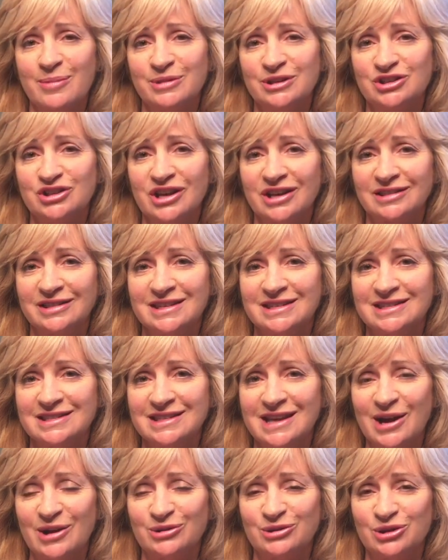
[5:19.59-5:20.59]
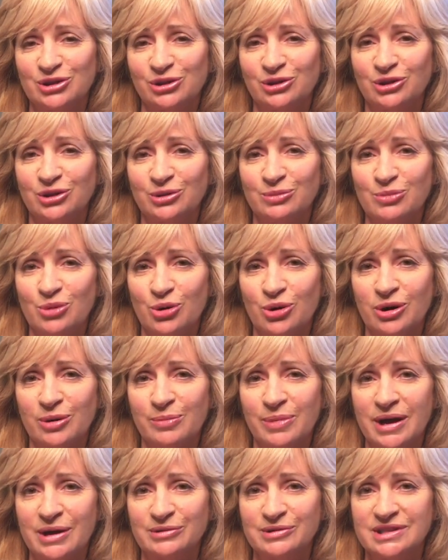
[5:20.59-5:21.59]
and check this out to learn more
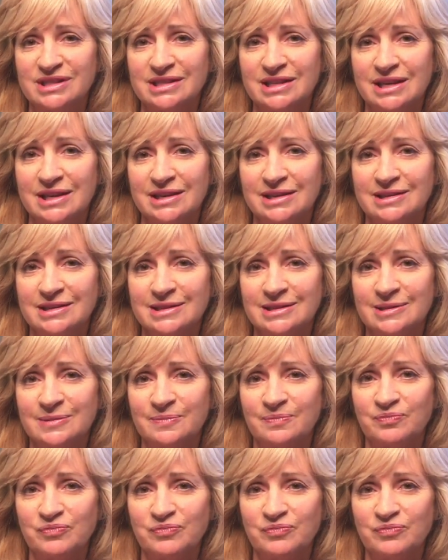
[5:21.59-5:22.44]
about seeds.